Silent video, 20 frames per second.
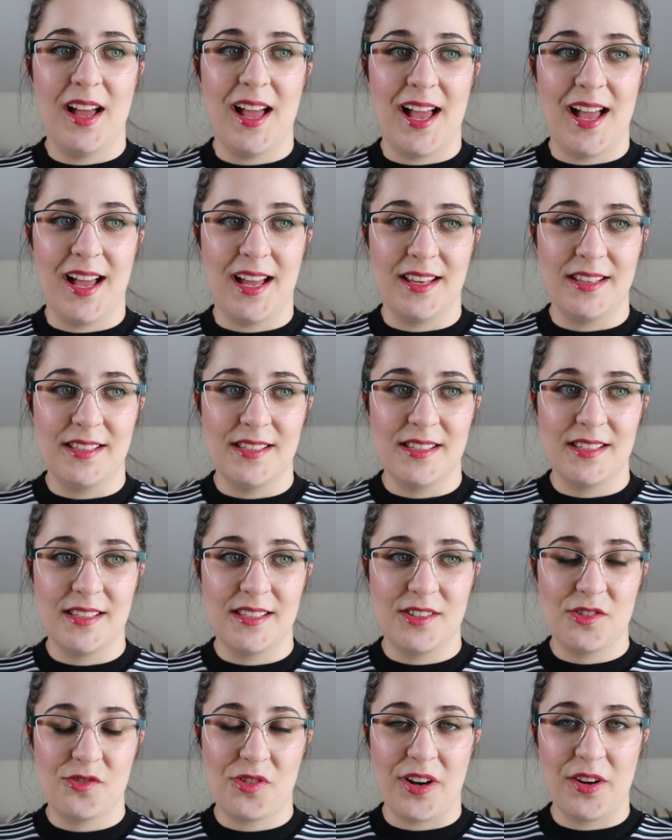and
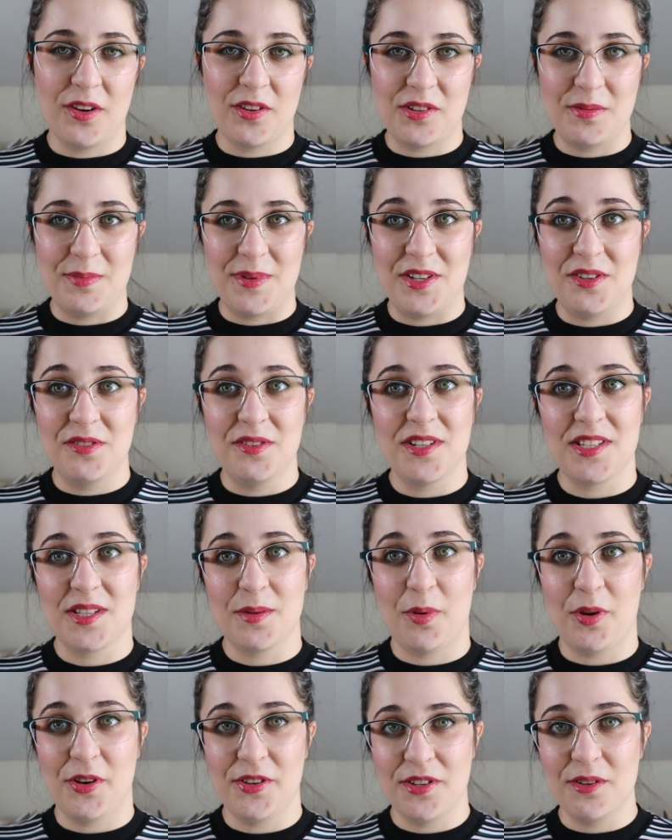try not to be too
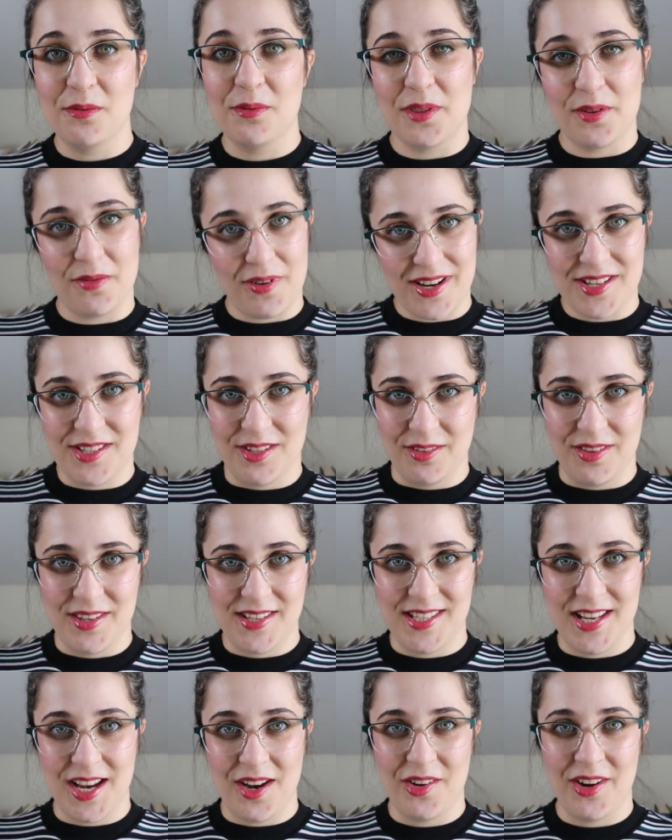disappointed with the rest of the
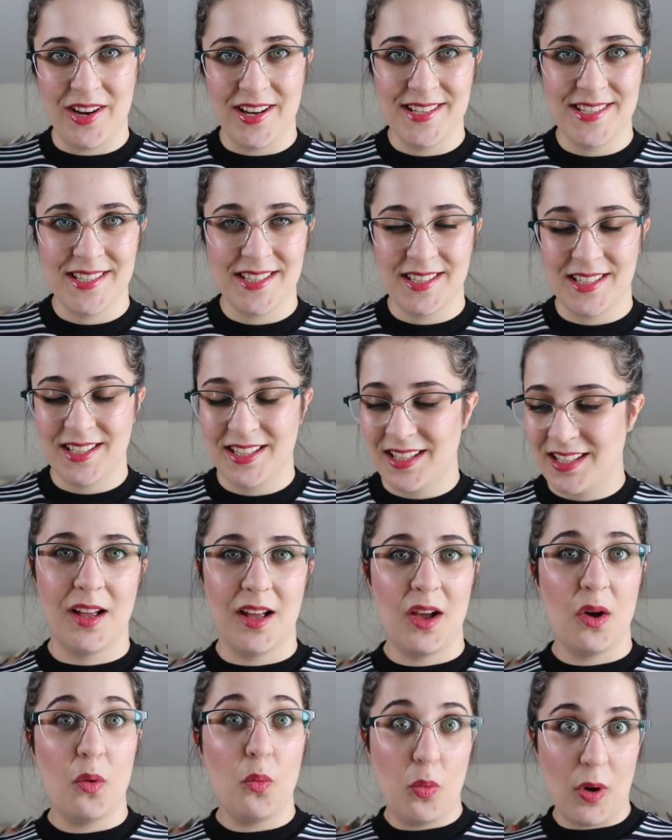series.
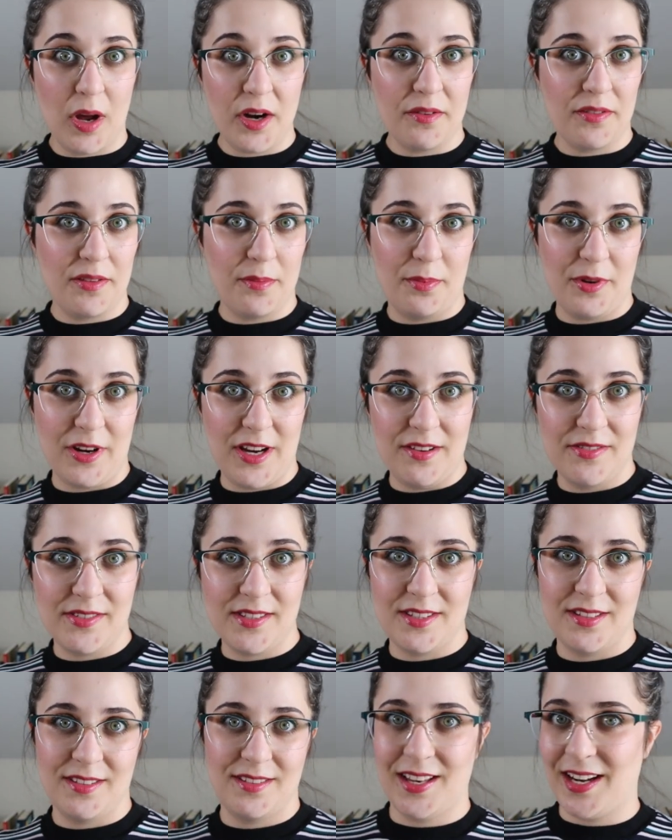One of the
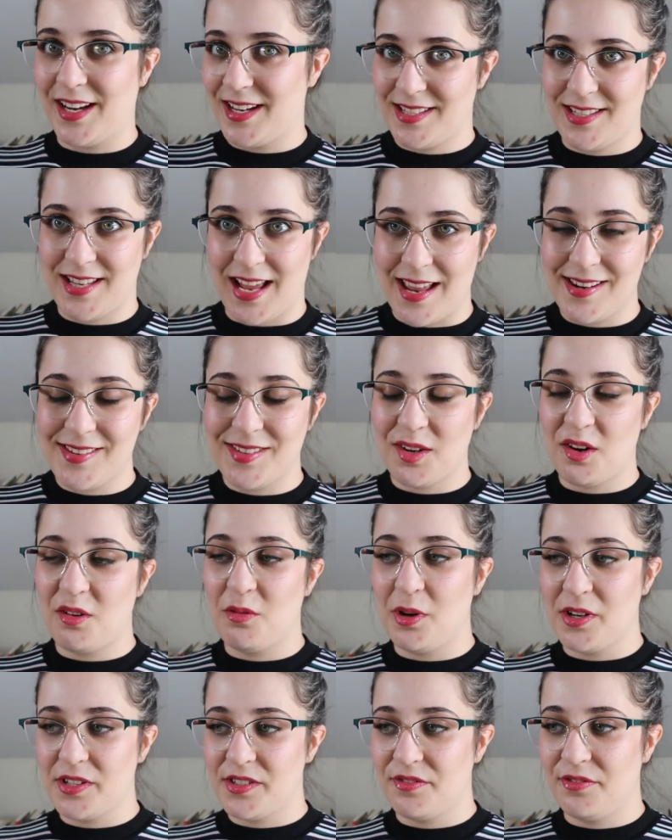briefs that I set
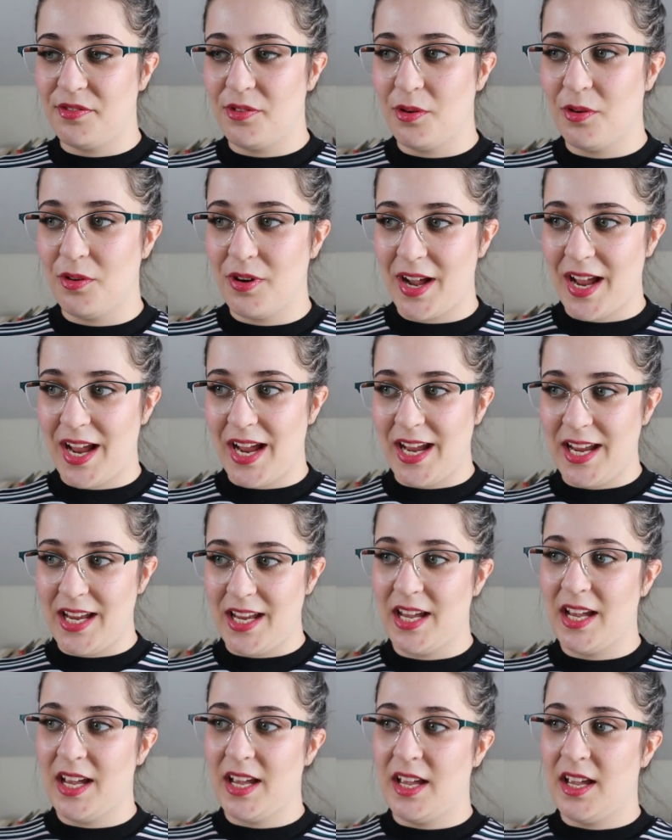was for
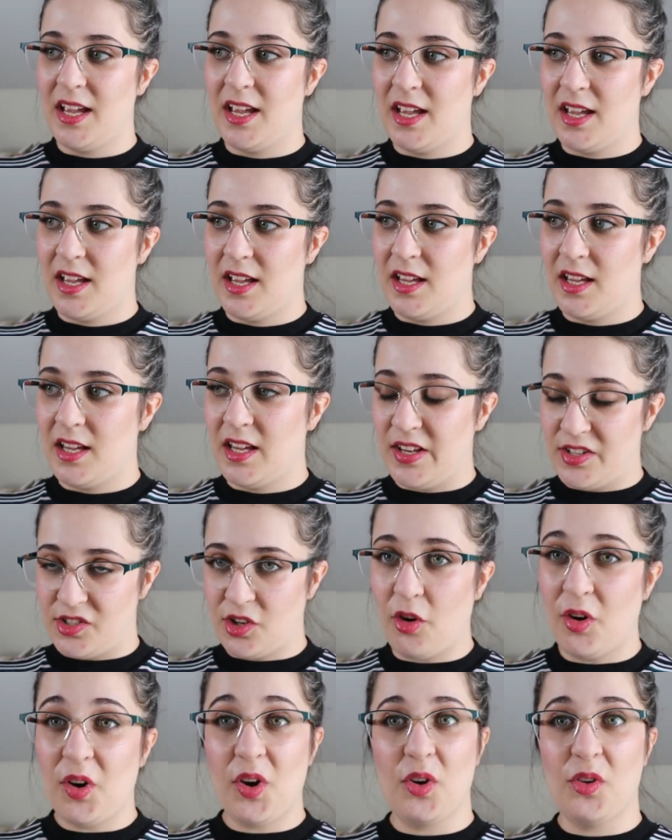a
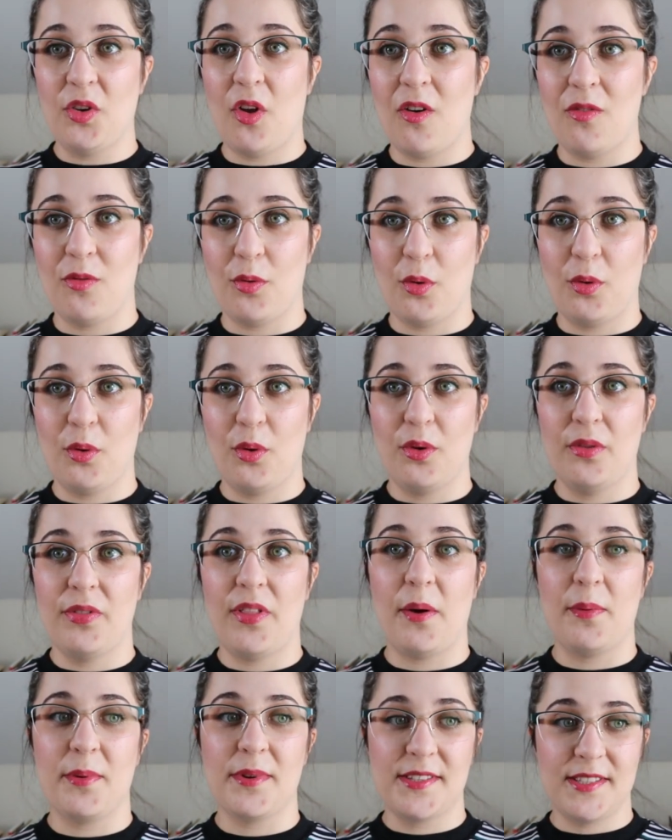historical novel
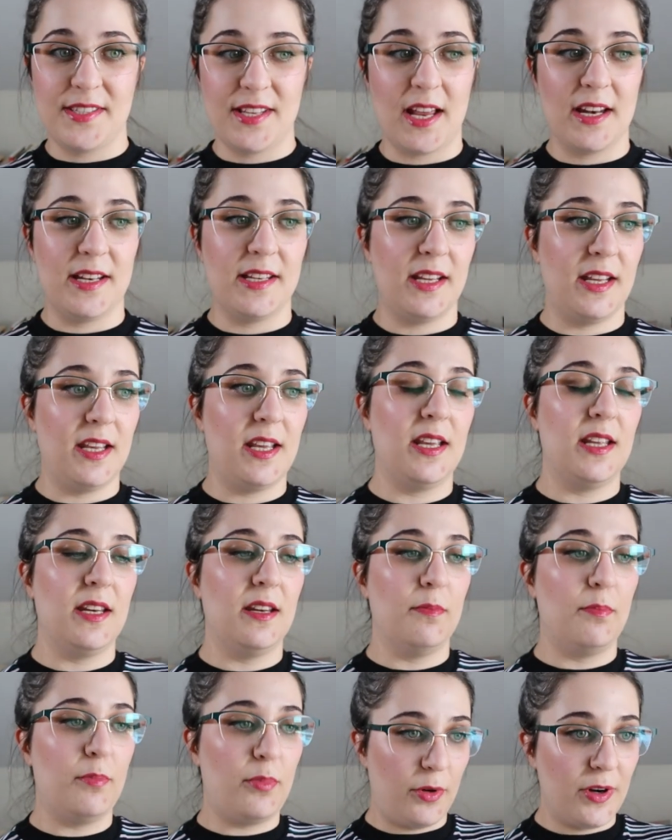that was set
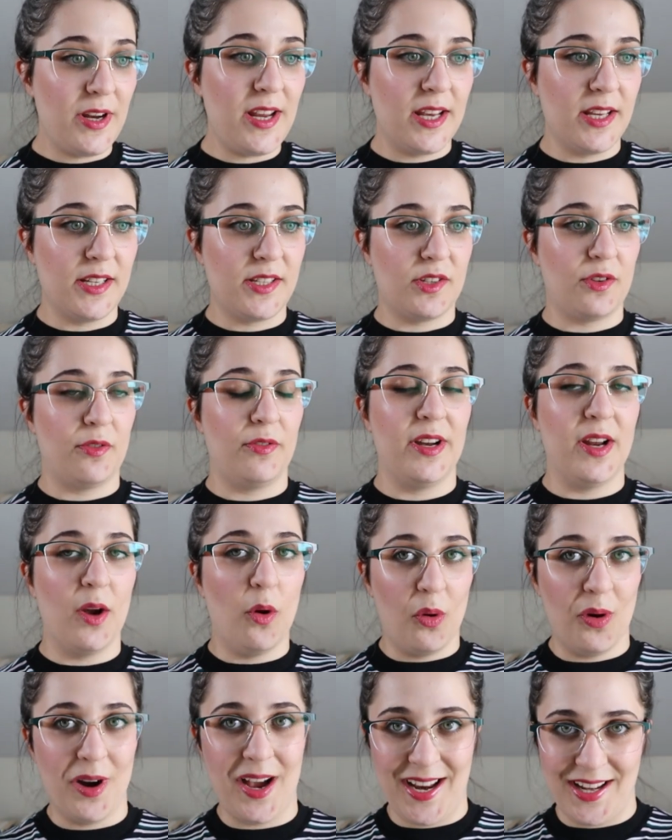in prehistory
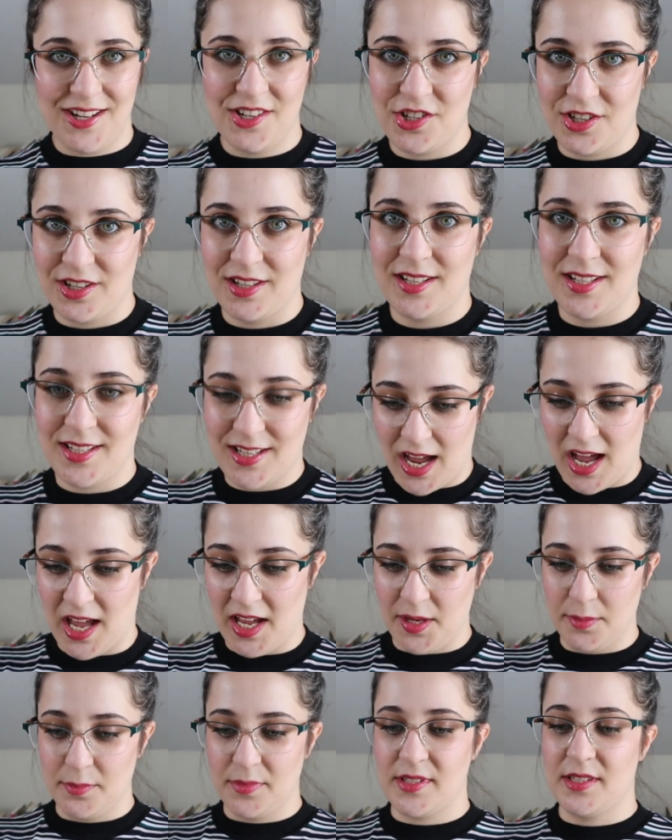or ancient
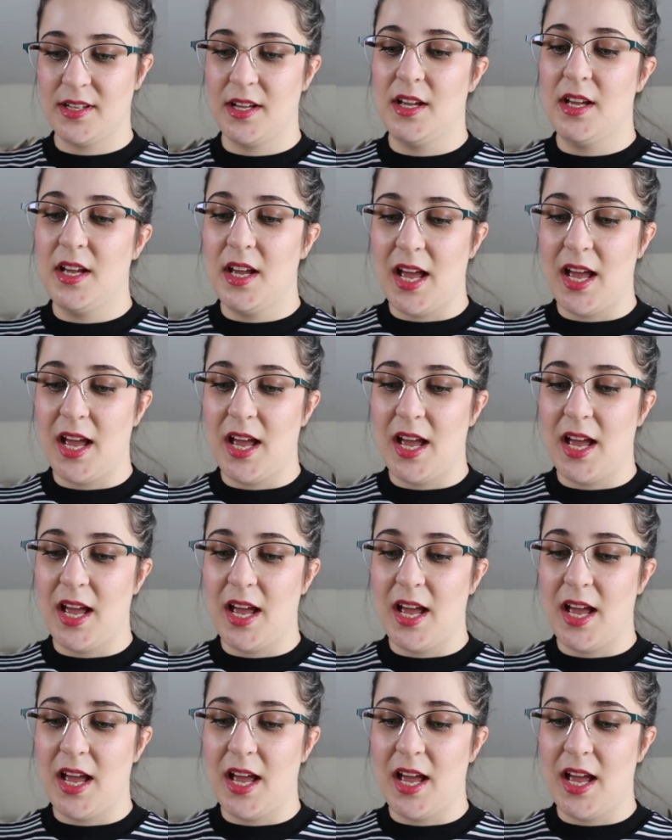times.